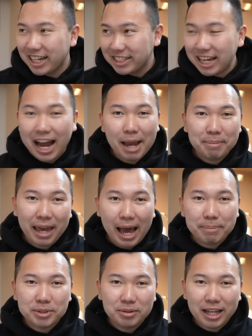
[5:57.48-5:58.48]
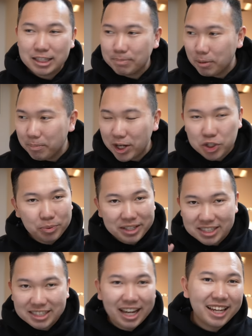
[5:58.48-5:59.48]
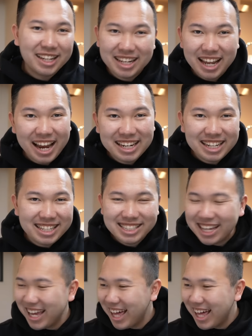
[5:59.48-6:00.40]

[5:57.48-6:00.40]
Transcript: like a time capsule that's perpetually stuck in the nineties,